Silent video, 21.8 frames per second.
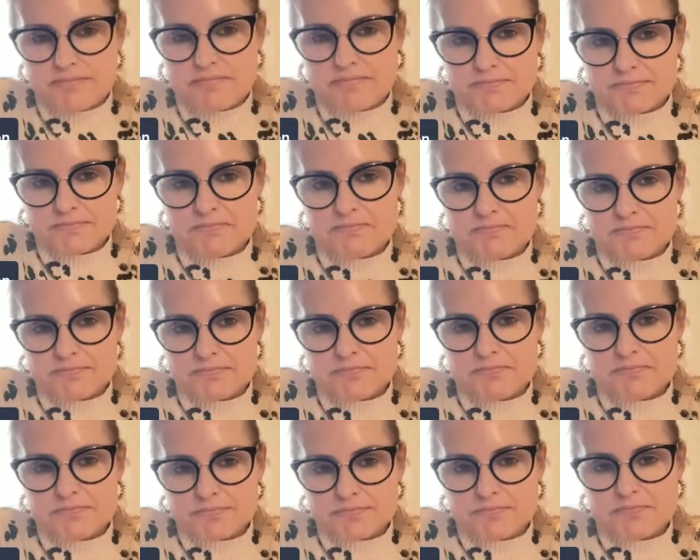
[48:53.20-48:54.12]

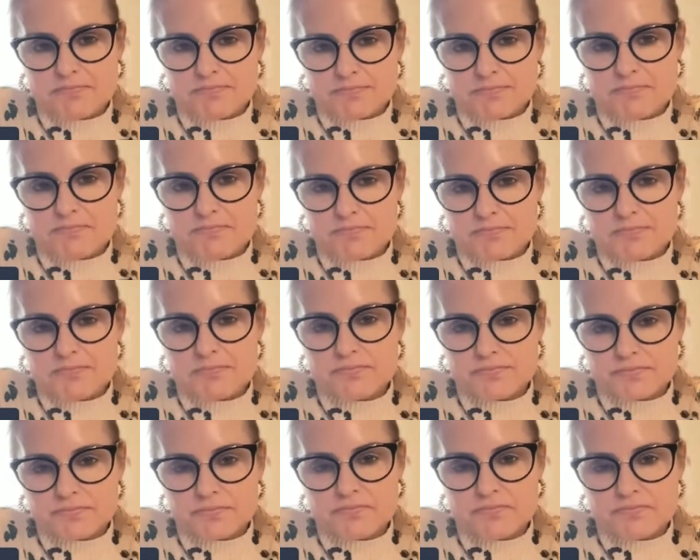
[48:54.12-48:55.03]

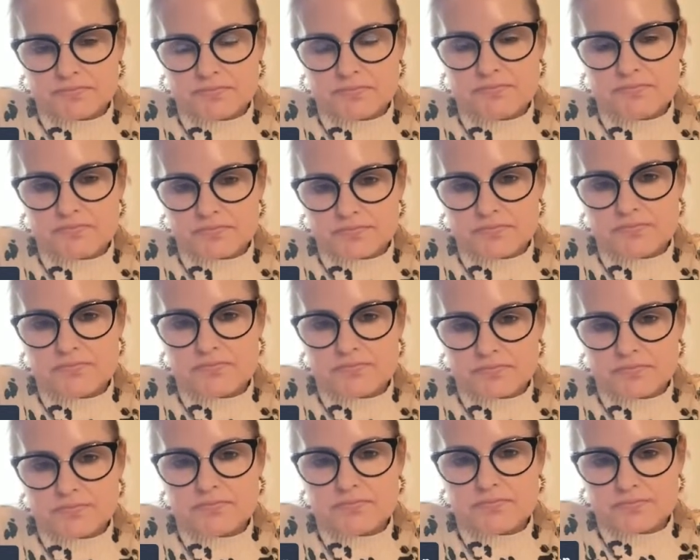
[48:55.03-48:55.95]

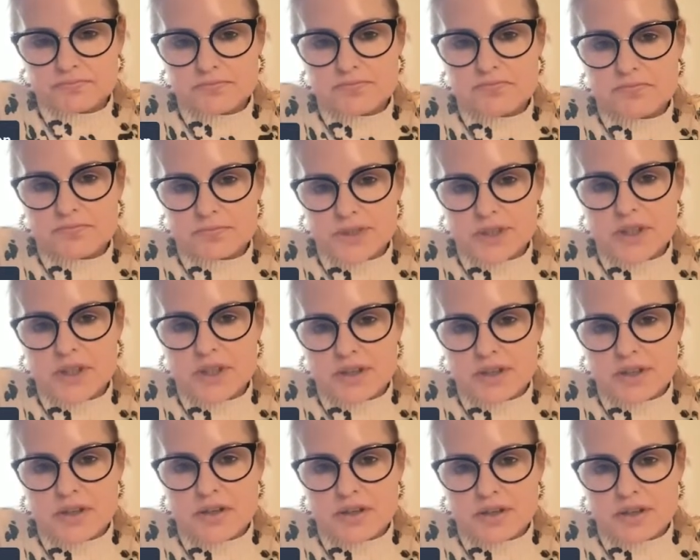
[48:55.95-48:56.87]

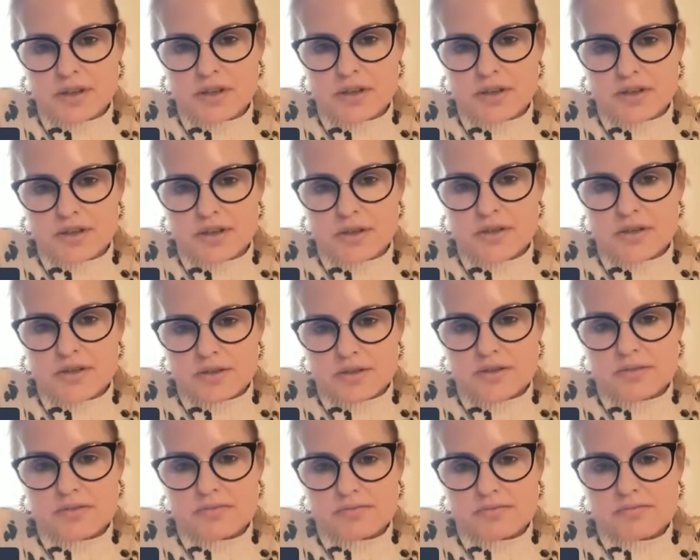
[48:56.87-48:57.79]

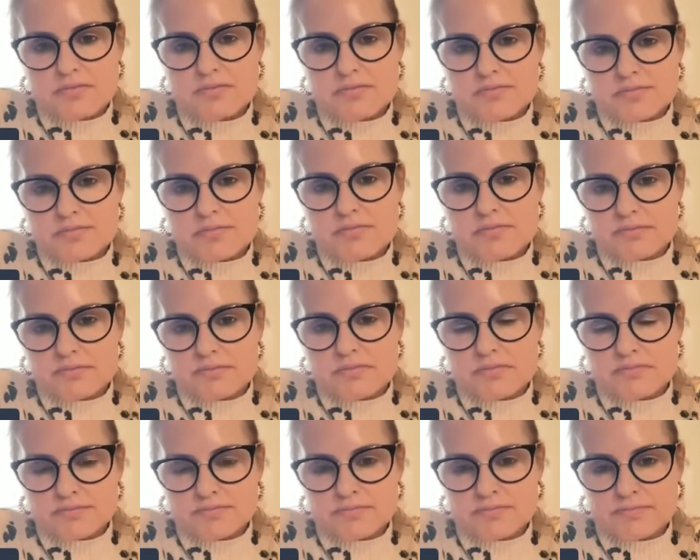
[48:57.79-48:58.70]

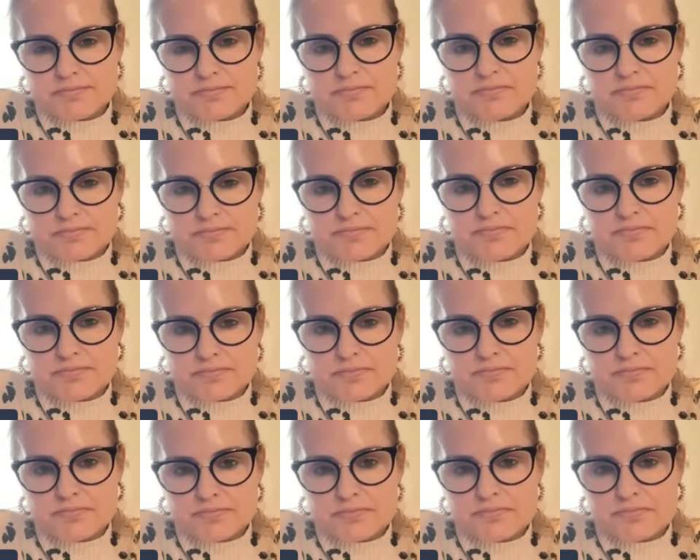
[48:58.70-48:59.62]

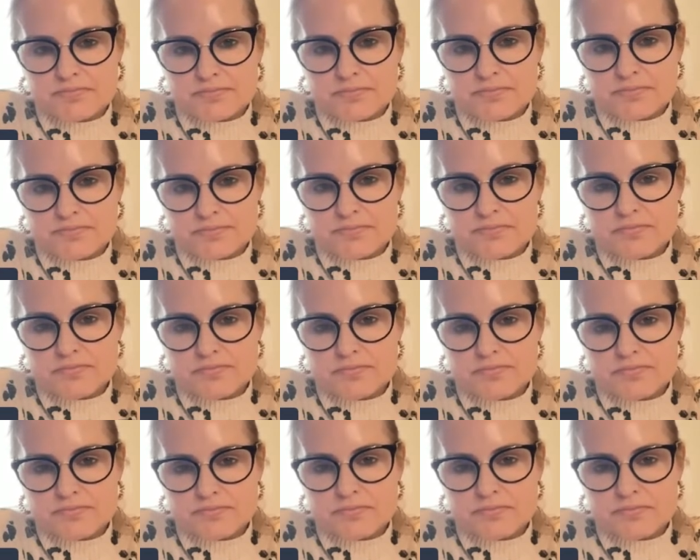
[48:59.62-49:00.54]

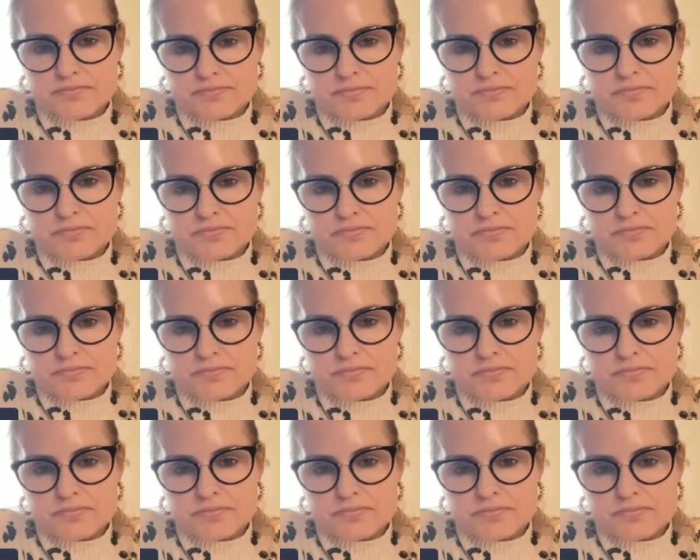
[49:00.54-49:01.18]
No words are spoken by the person on screen.